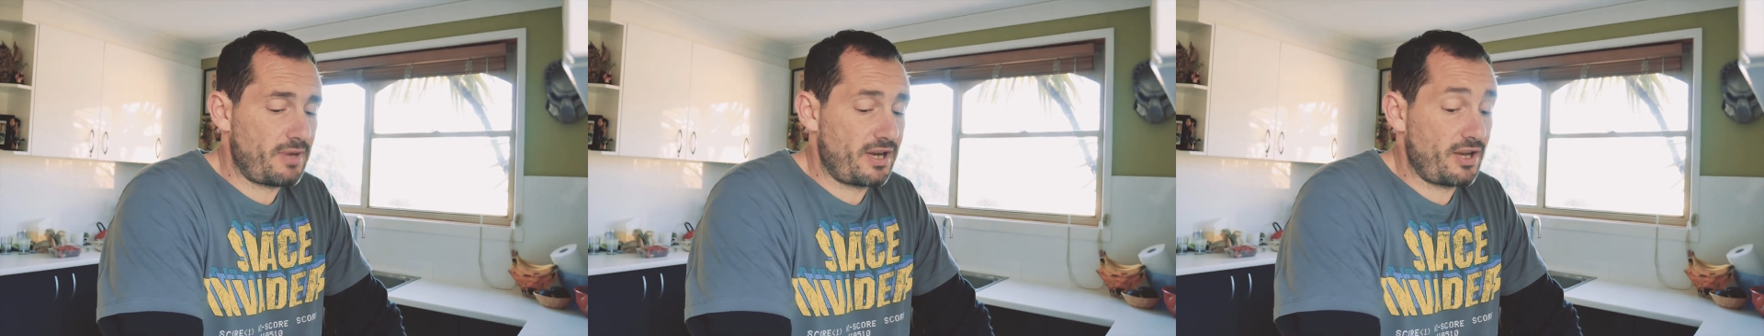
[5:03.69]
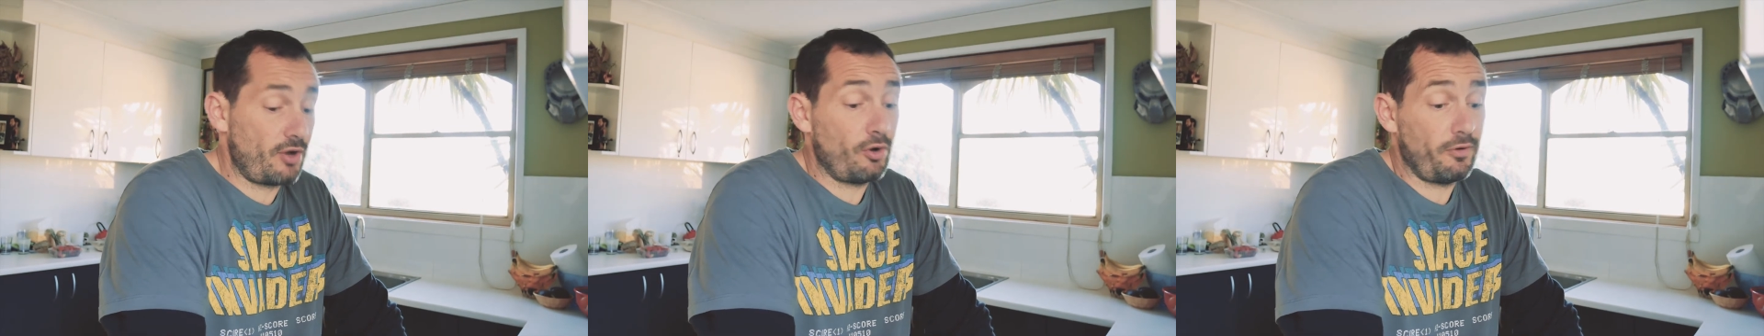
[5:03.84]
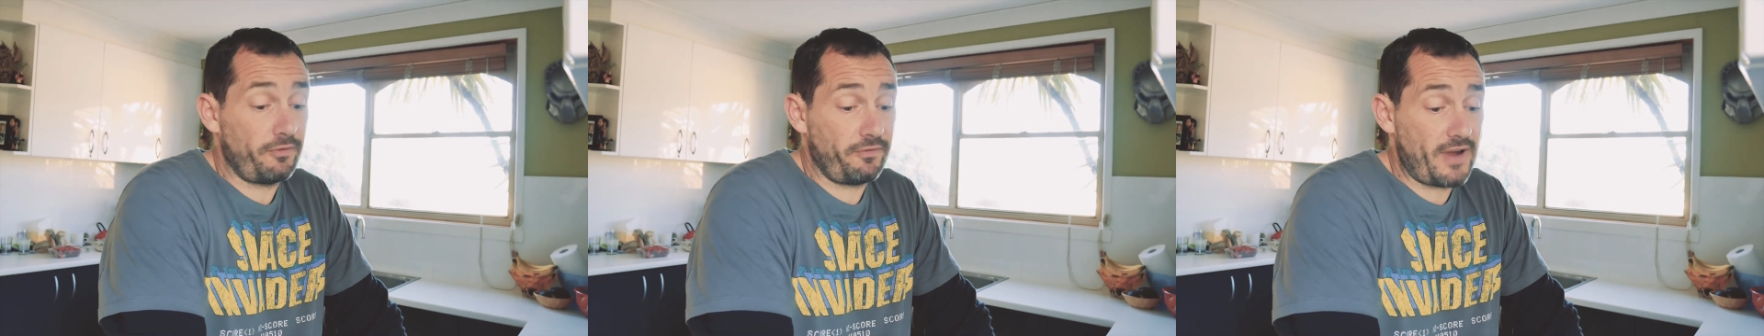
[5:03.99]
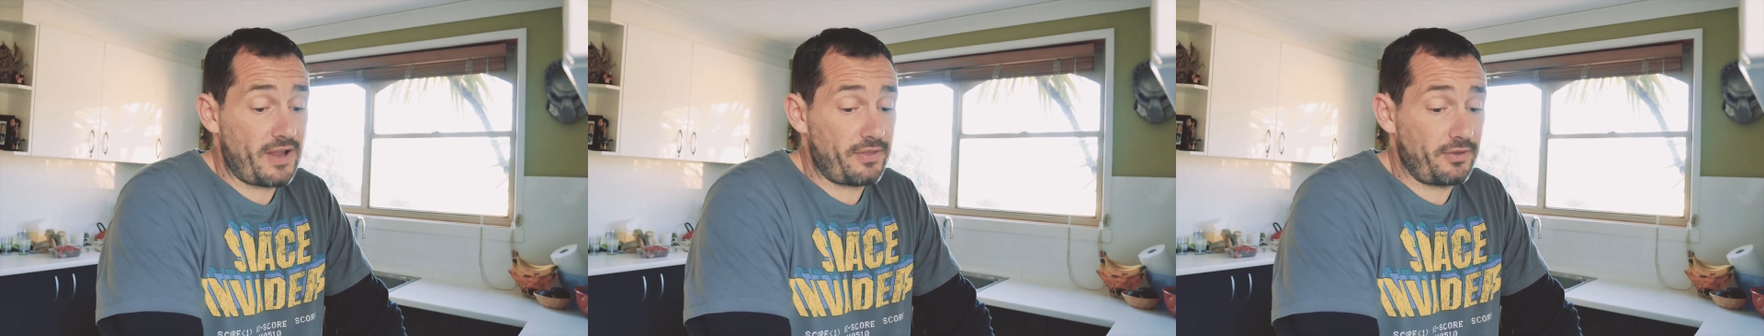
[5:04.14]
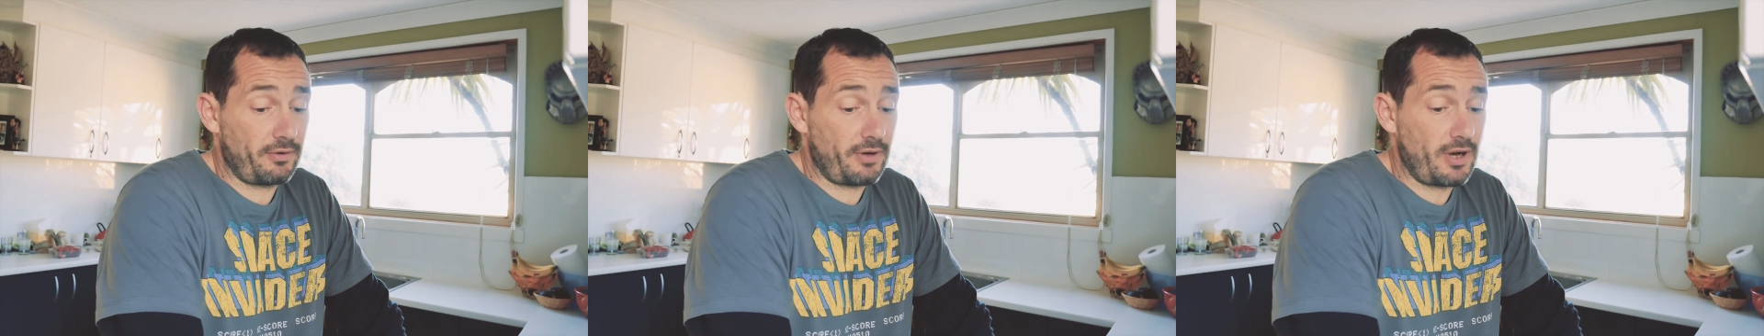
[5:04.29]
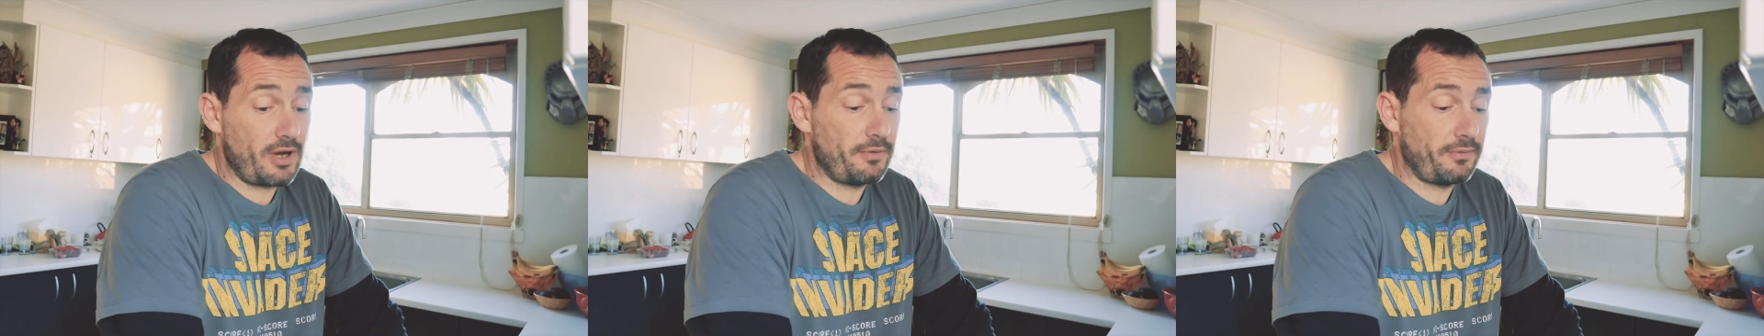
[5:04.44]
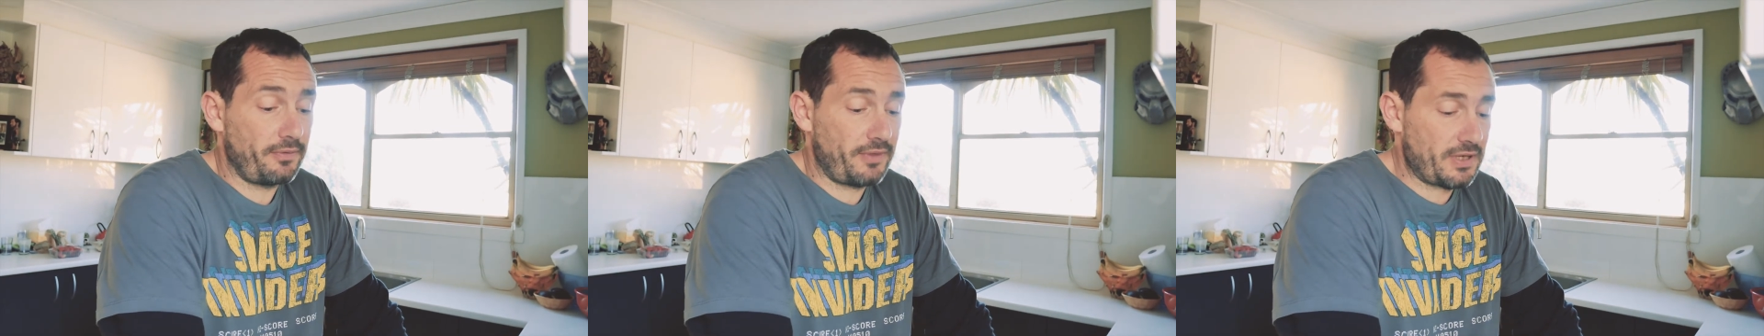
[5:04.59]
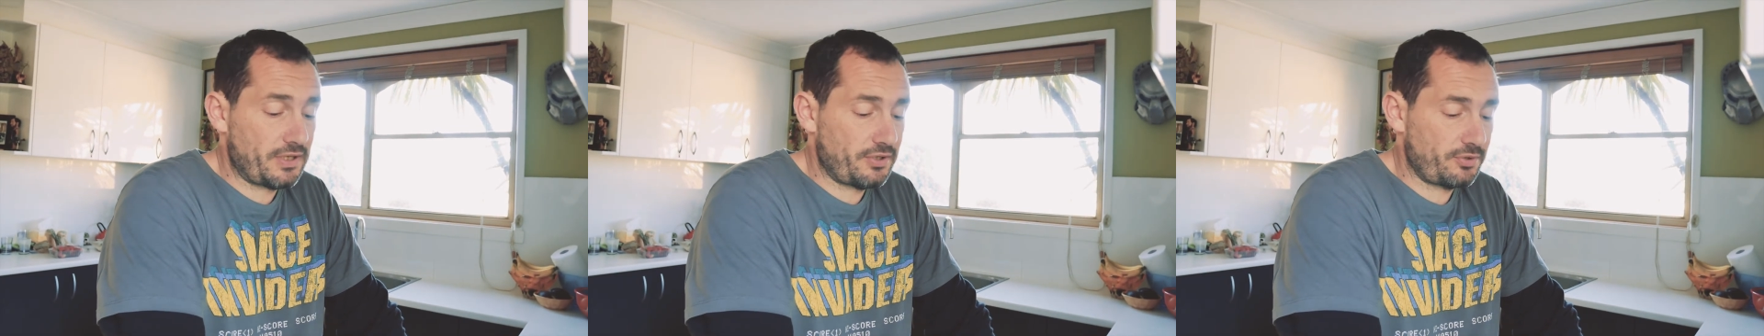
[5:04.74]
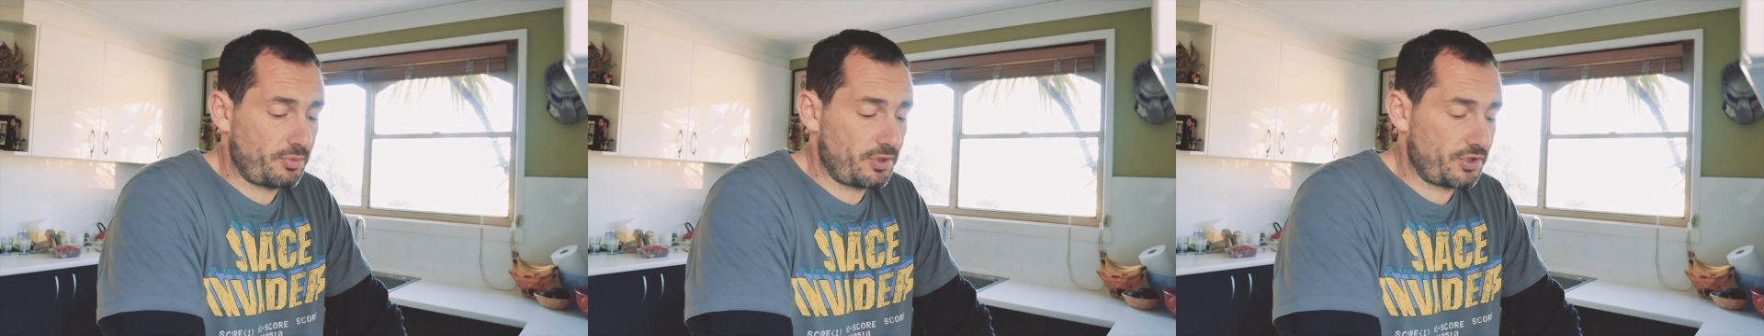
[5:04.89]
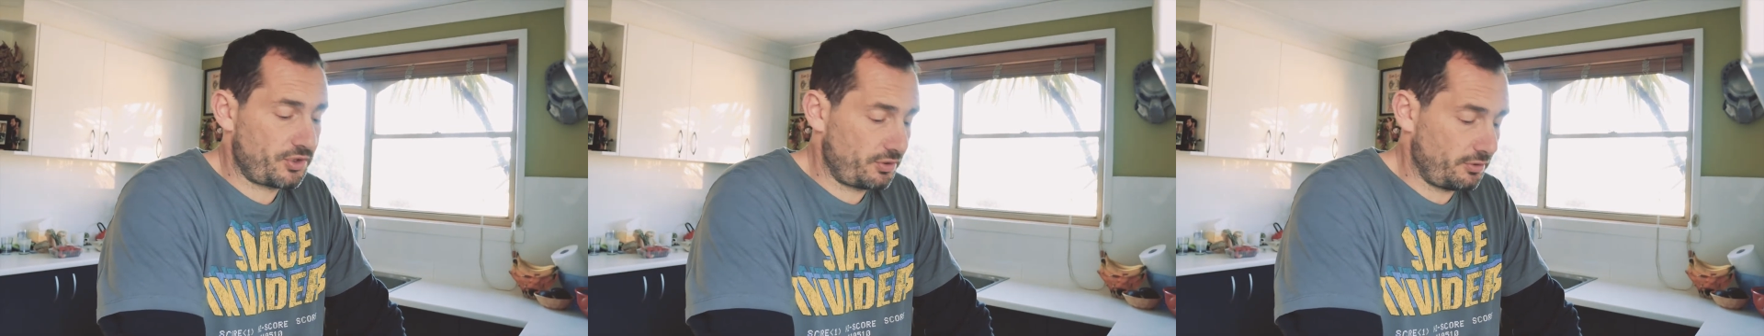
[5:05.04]
money or fund their own
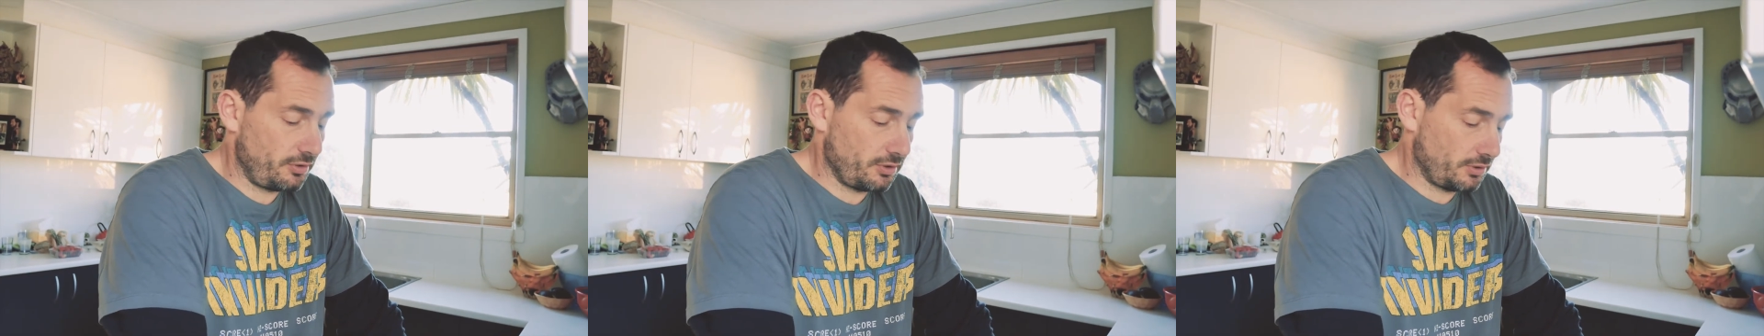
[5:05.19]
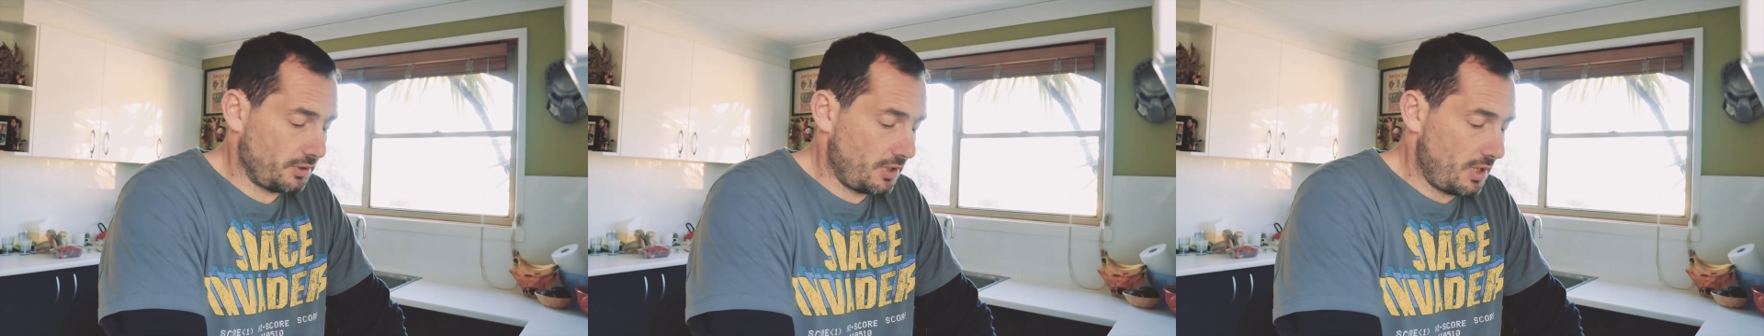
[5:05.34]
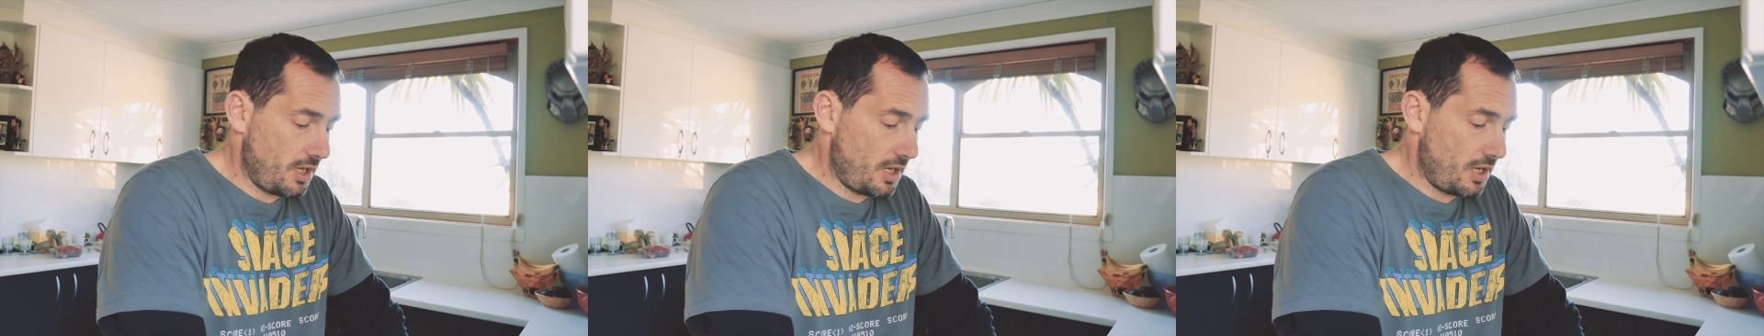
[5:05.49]
things, which, look,